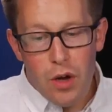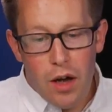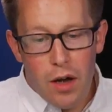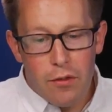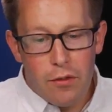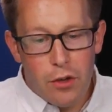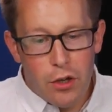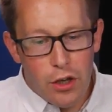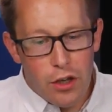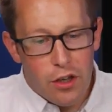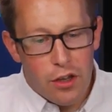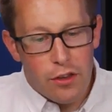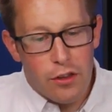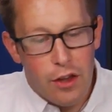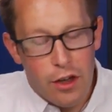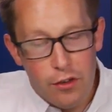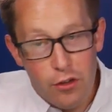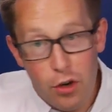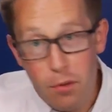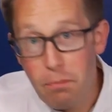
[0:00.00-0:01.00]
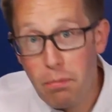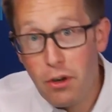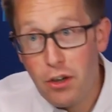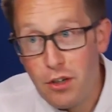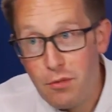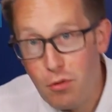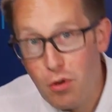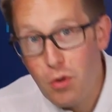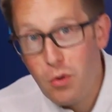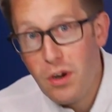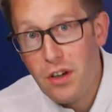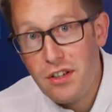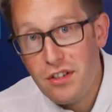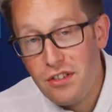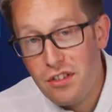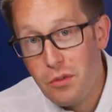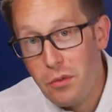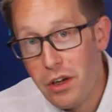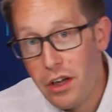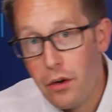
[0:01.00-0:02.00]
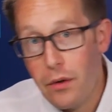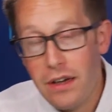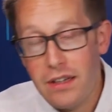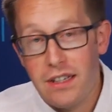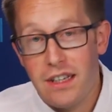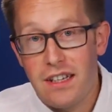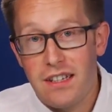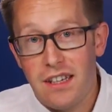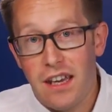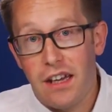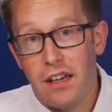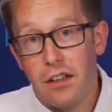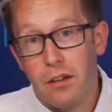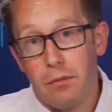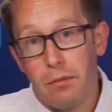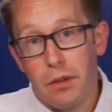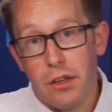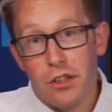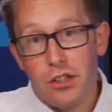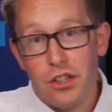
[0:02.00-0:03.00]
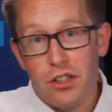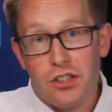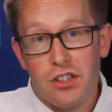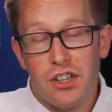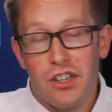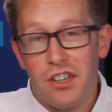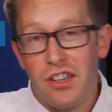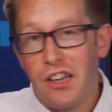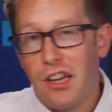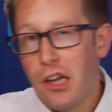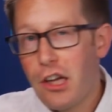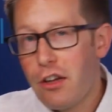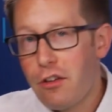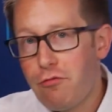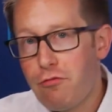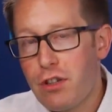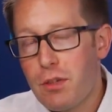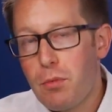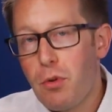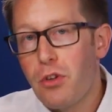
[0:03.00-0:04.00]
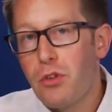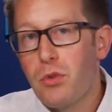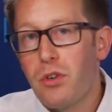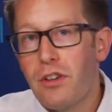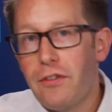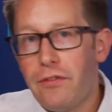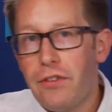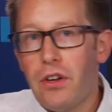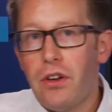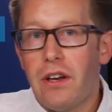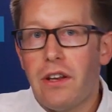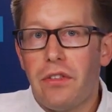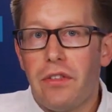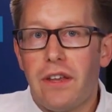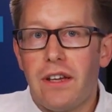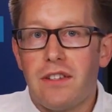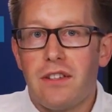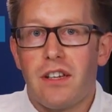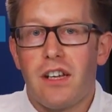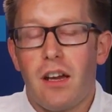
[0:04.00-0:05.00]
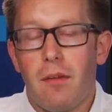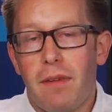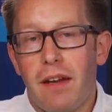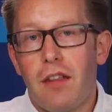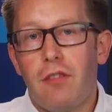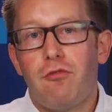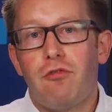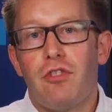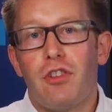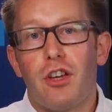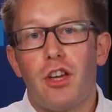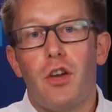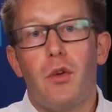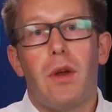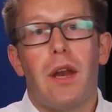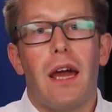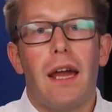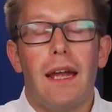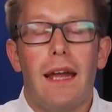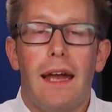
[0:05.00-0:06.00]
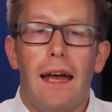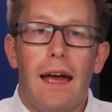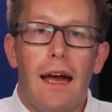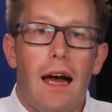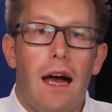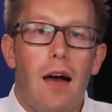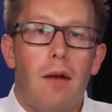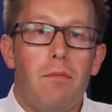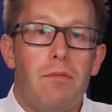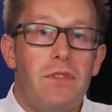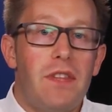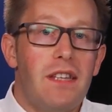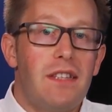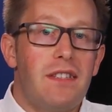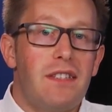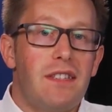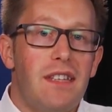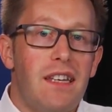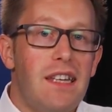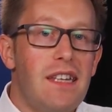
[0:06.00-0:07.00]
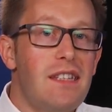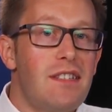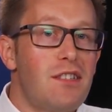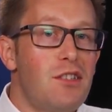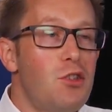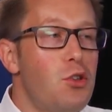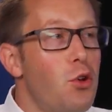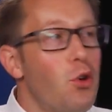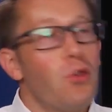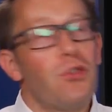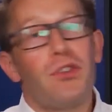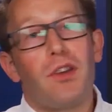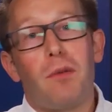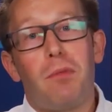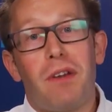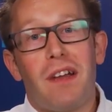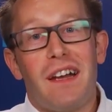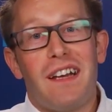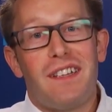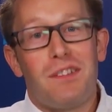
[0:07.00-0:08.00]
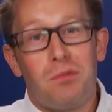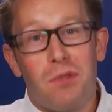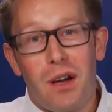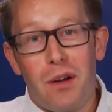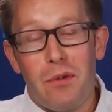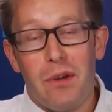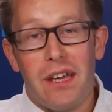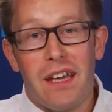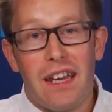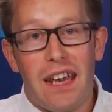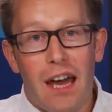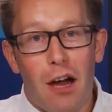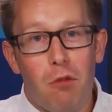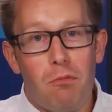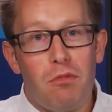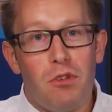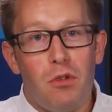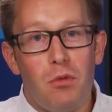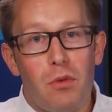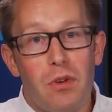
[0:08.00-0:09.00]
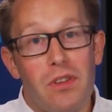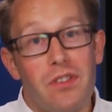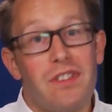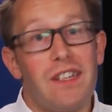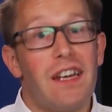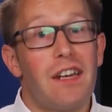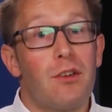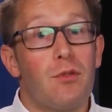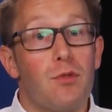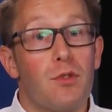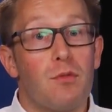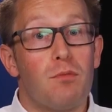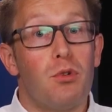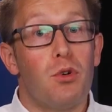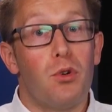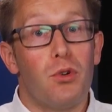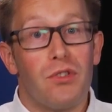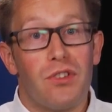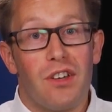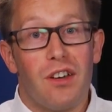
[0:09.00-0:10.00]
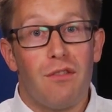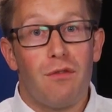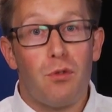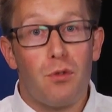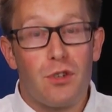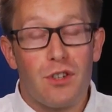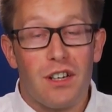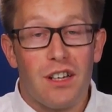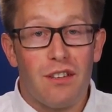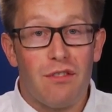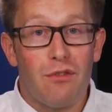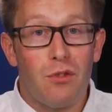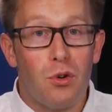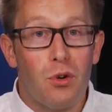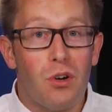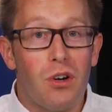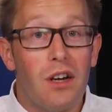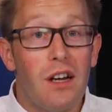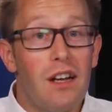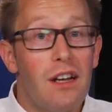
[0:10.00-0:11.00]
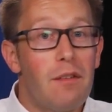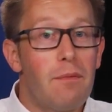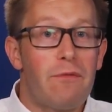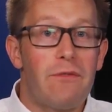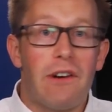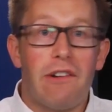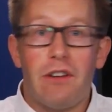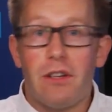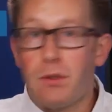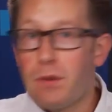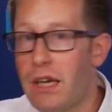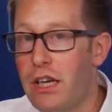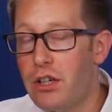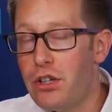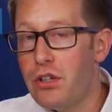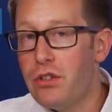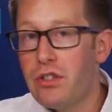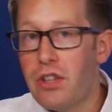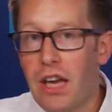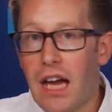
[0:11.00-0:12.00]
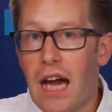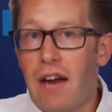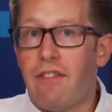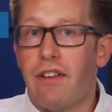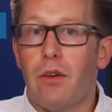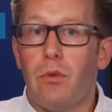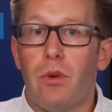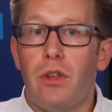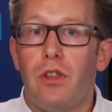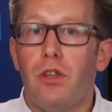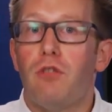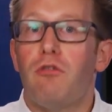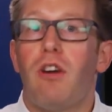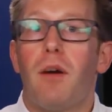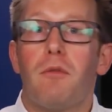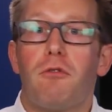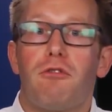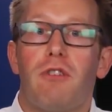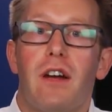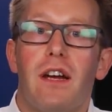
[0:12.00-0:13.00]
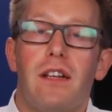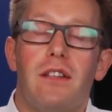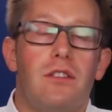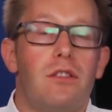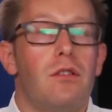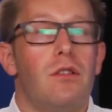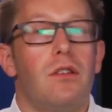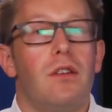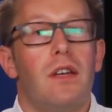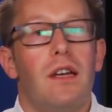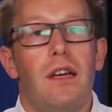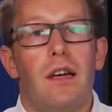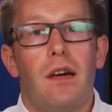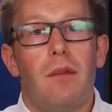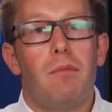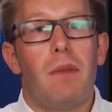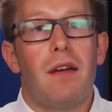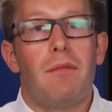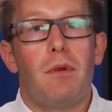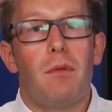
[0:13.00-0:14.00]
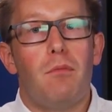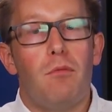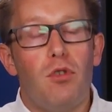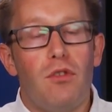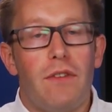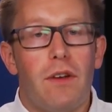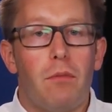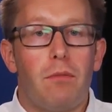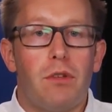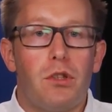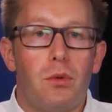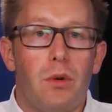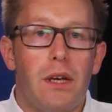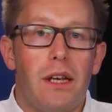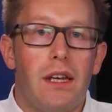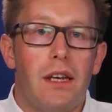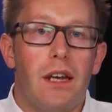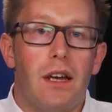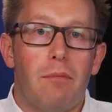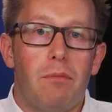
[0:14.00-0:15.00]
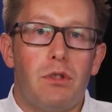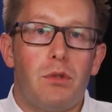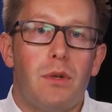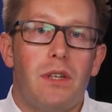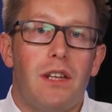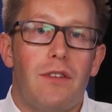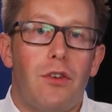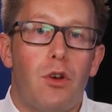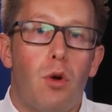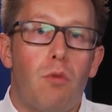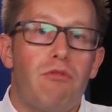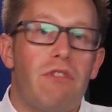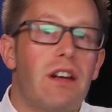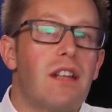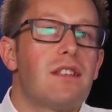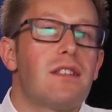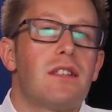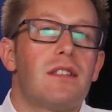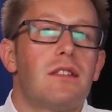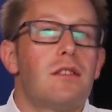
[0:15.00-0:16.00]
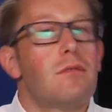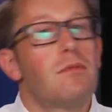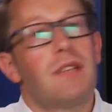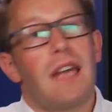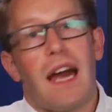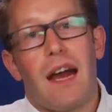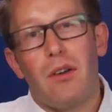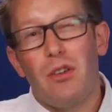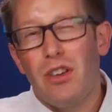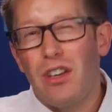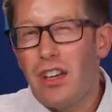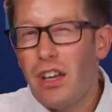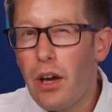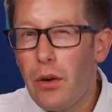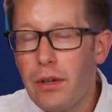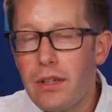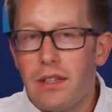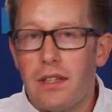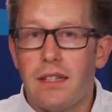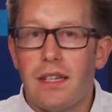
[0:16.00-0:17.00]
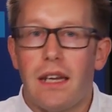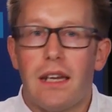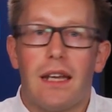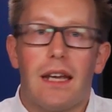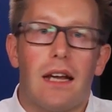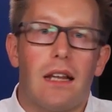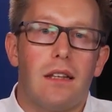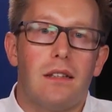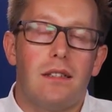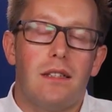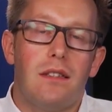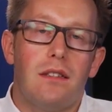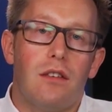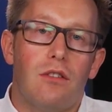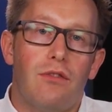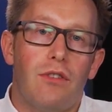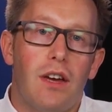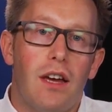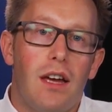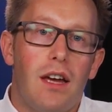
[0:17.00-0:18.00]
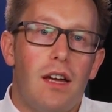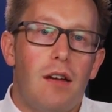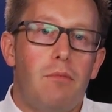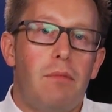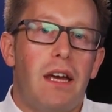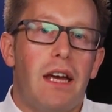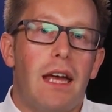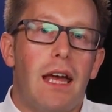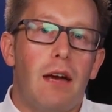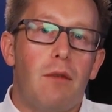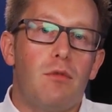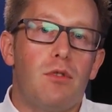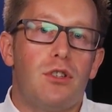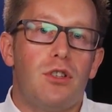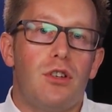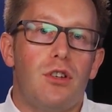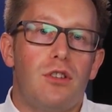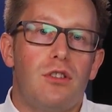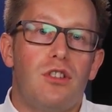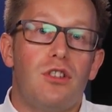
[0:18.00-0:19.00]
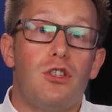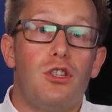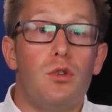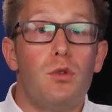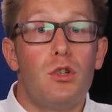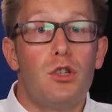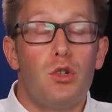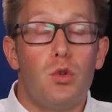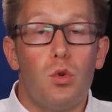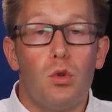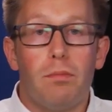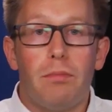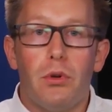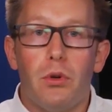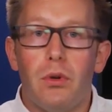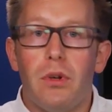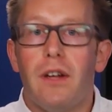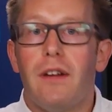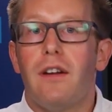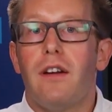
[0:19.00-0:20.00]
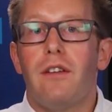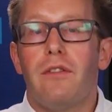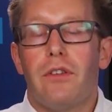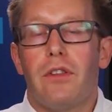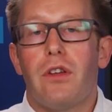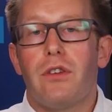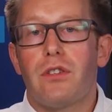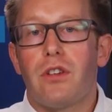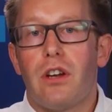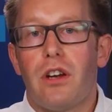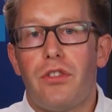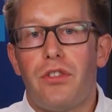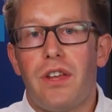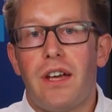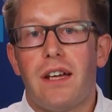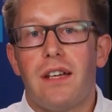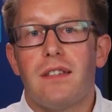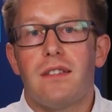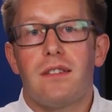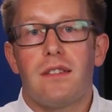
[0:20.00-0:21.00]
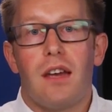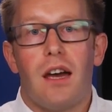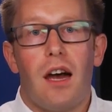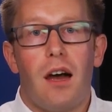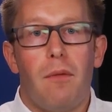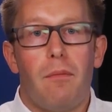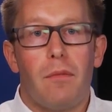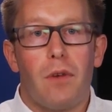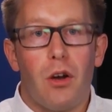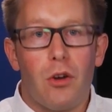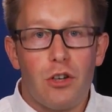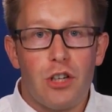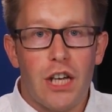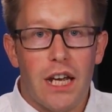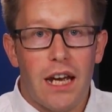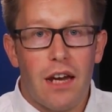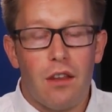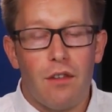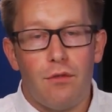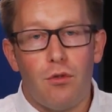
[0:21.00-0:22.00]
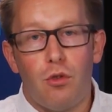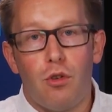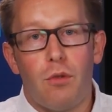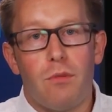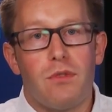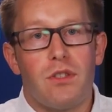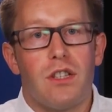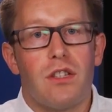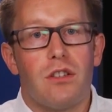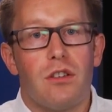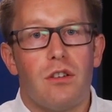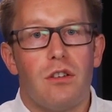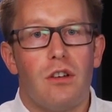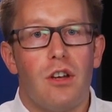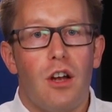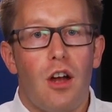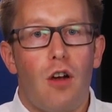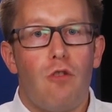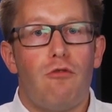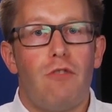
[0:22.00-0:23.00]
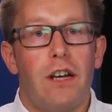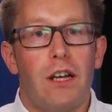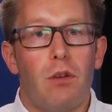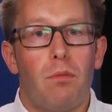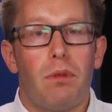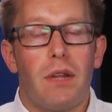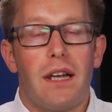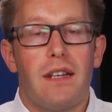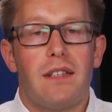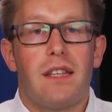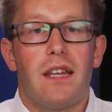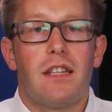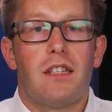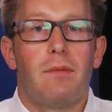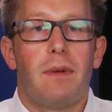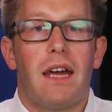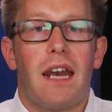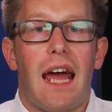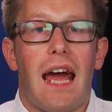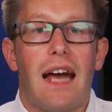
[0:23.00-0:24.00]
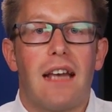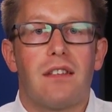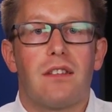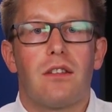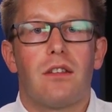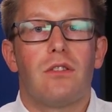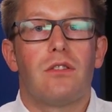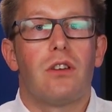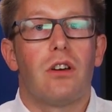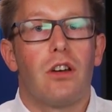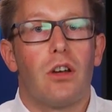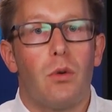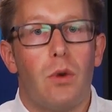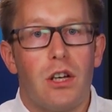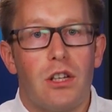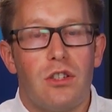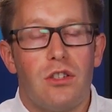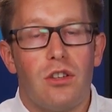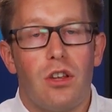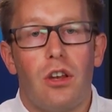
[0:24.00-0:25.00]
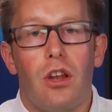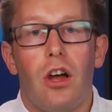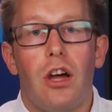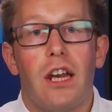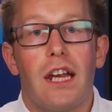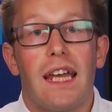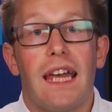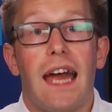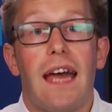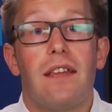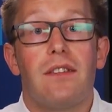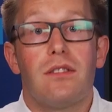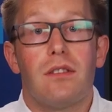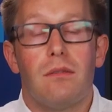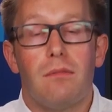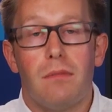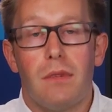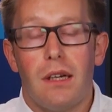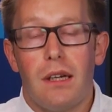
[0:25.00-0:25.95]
I've got a bunch more questions that we're going to ask in a second, but just to respond to a few little things that are coming in through the Q&A. This is not a place where we can help you with technical support, unfortunately, for various issues that you're having with your upgrades and maybe moving between different operating systems, how you can go into the technicalities of being able to do a dual boot. For those kind of things, go and check out the forums. There's a really good place there to be able to ask those kind of questions online and get some